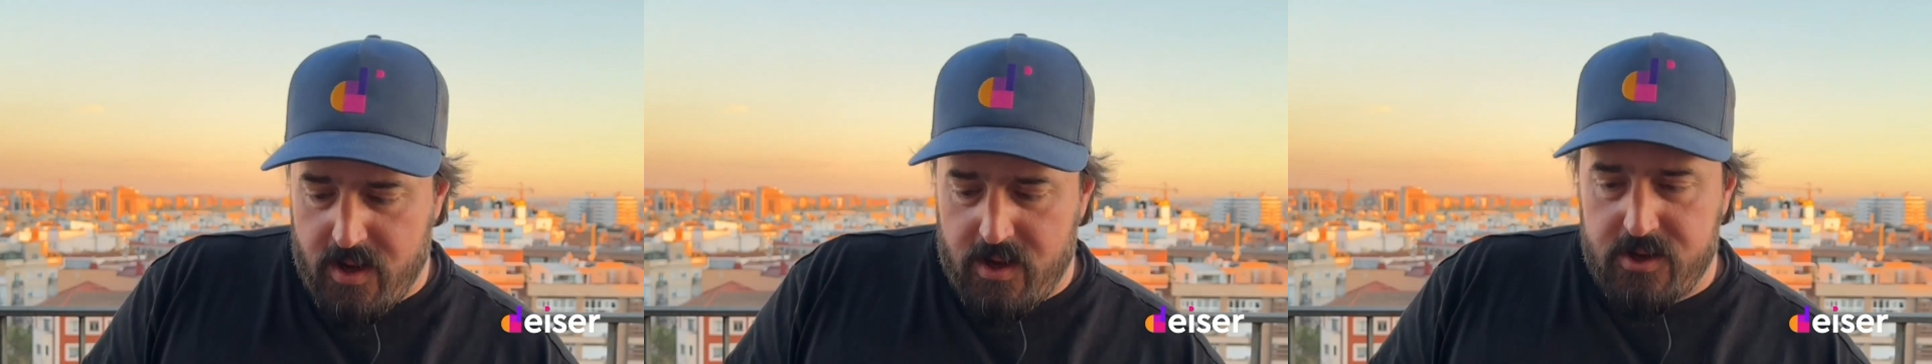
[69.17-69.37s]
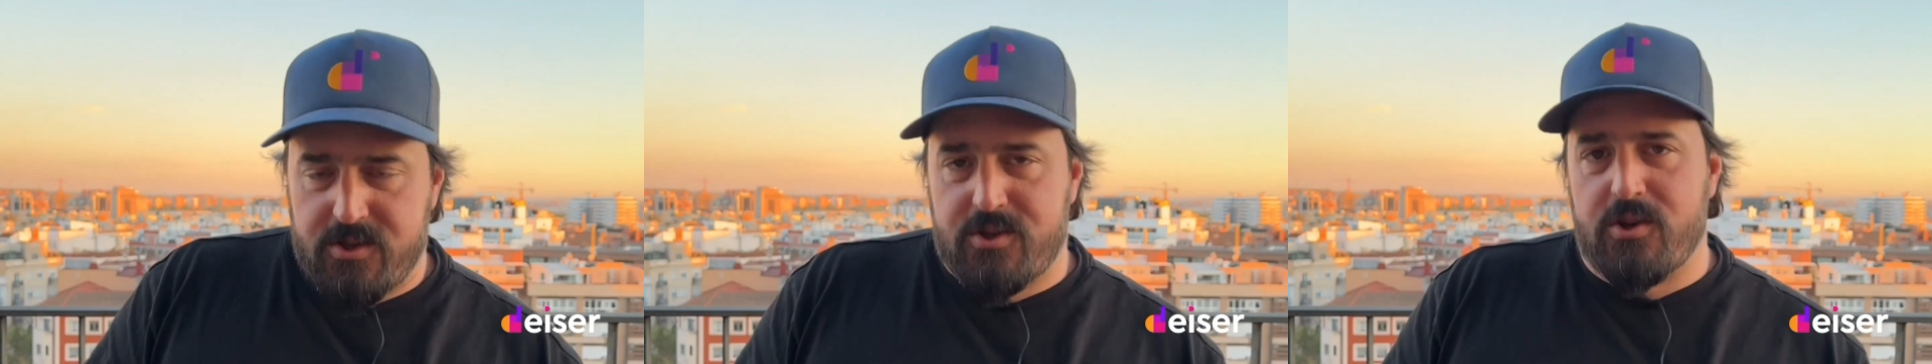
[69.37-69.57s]

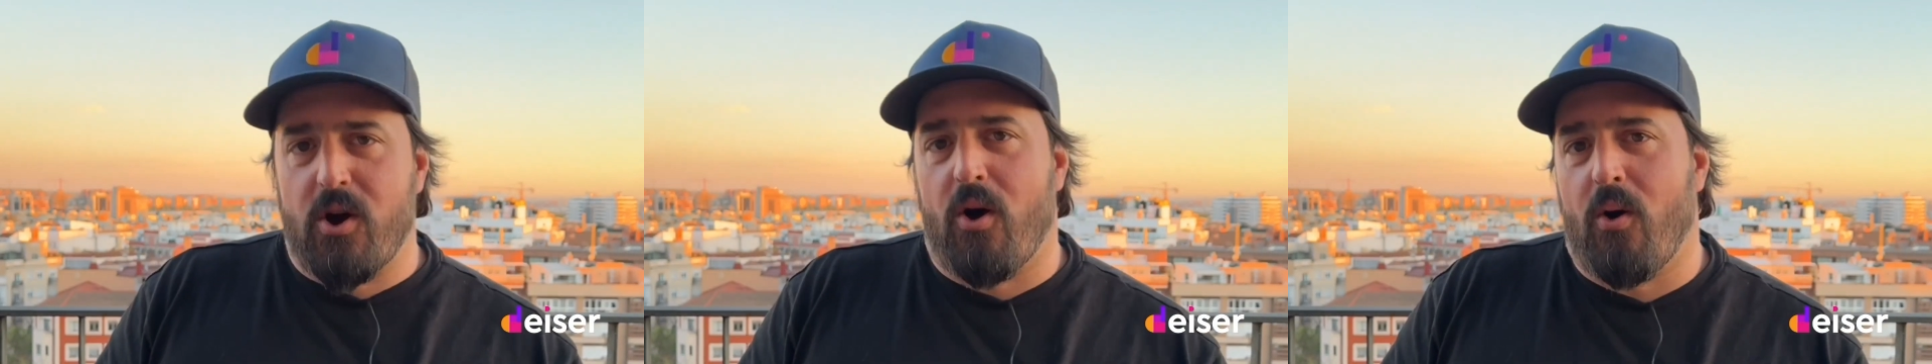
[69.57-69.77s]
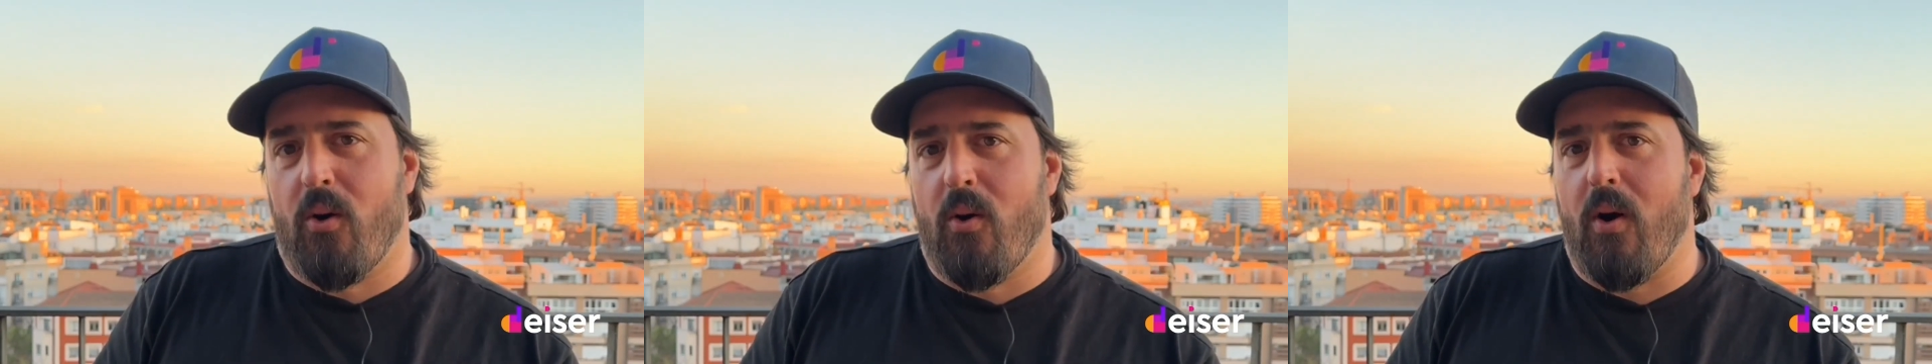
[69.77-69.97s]

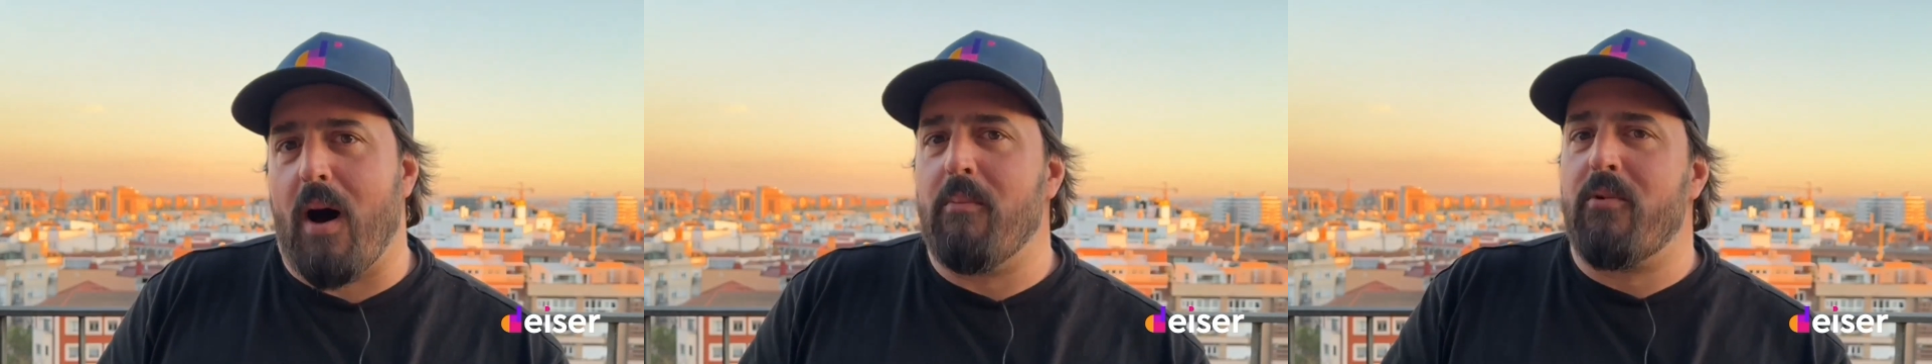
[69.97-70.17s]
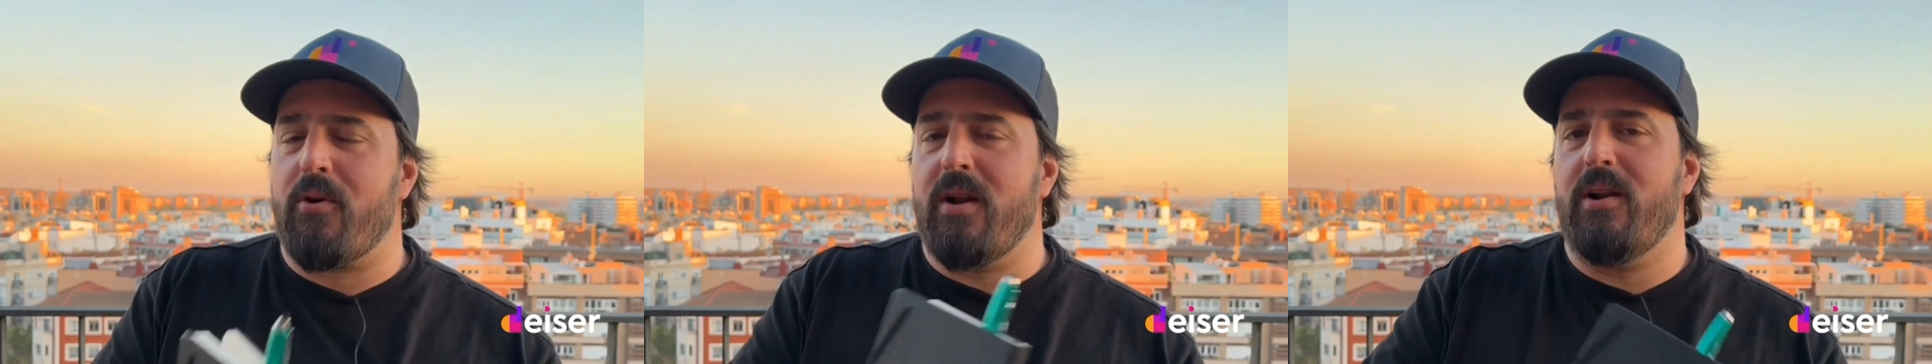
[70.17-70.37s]
So
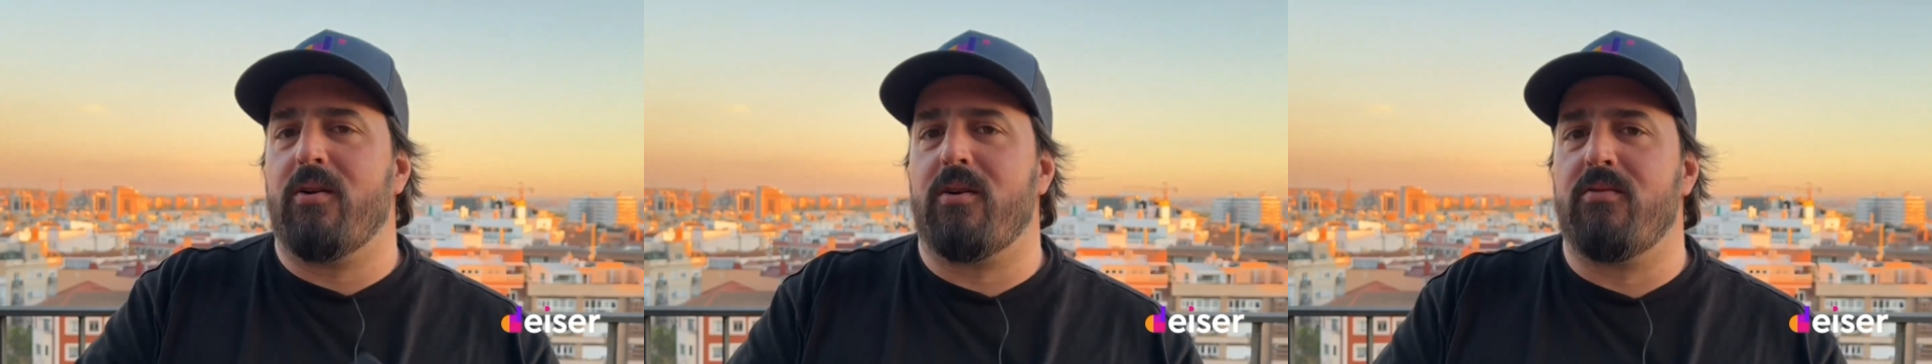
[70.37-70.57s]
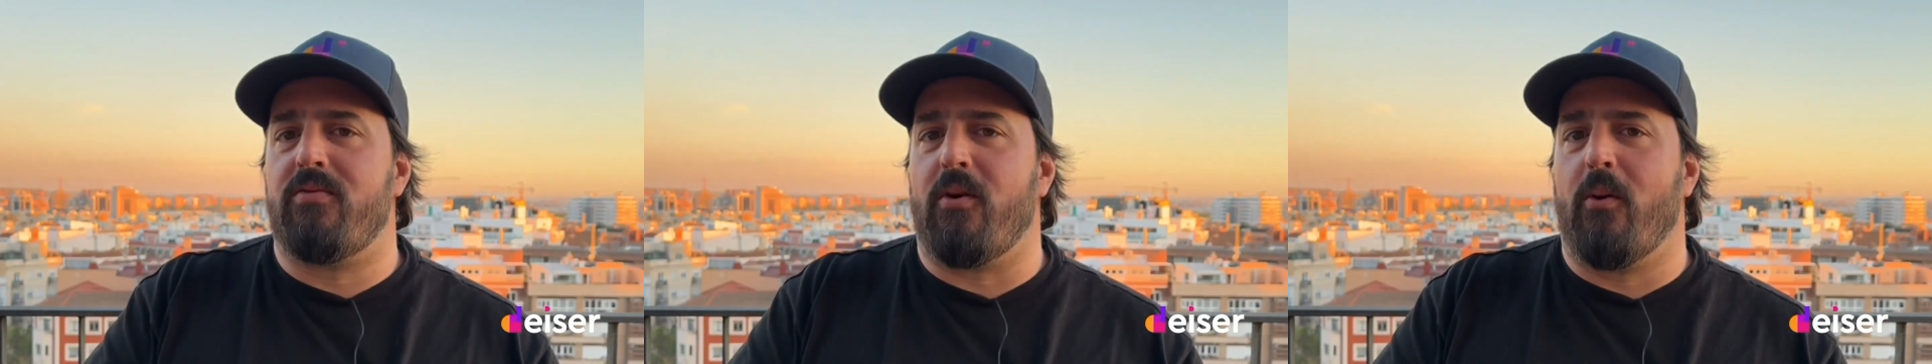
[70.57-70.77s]
I'm really
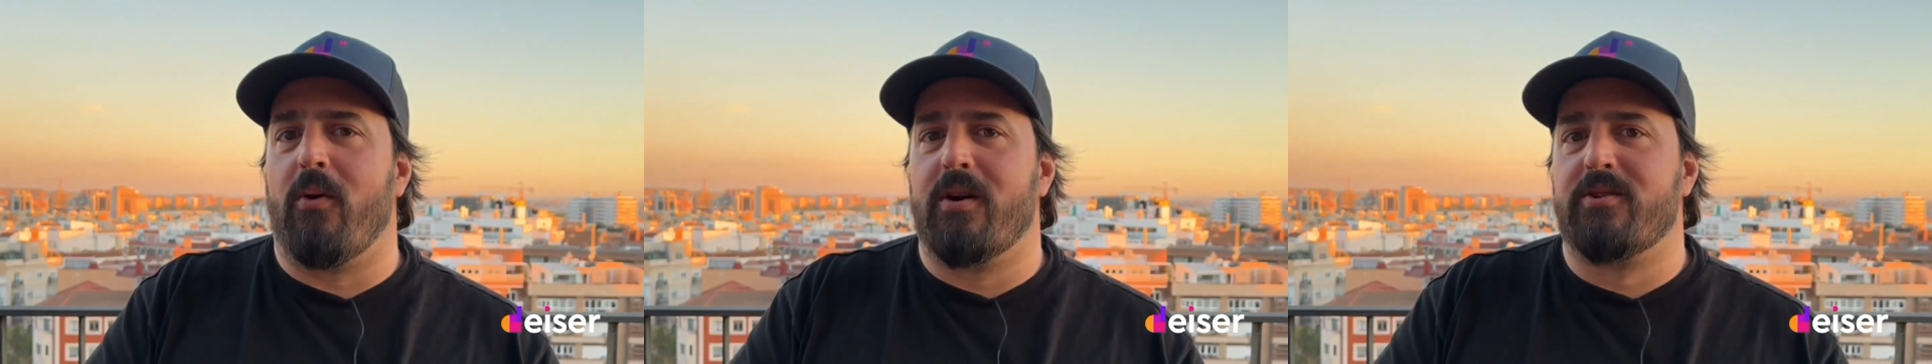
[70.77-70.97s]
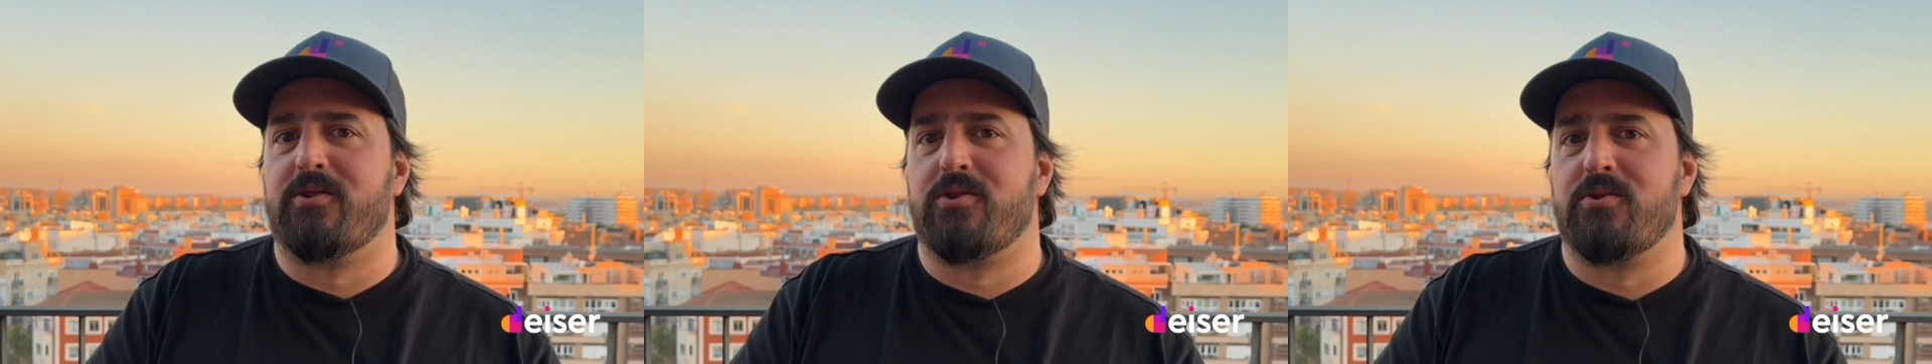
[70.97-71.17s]
looking
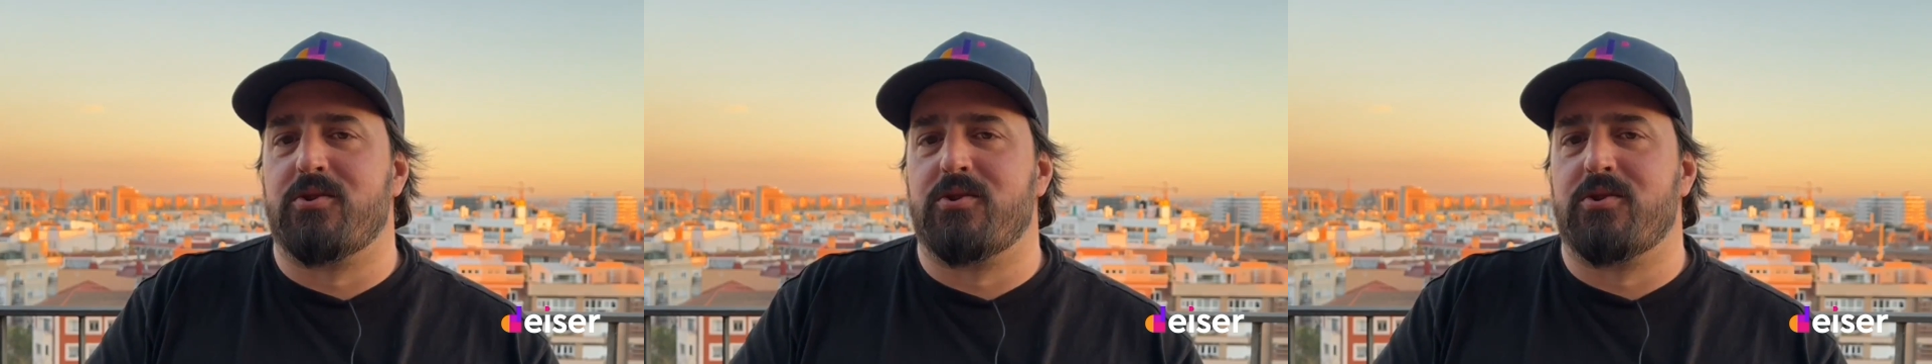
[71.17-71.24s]
forward to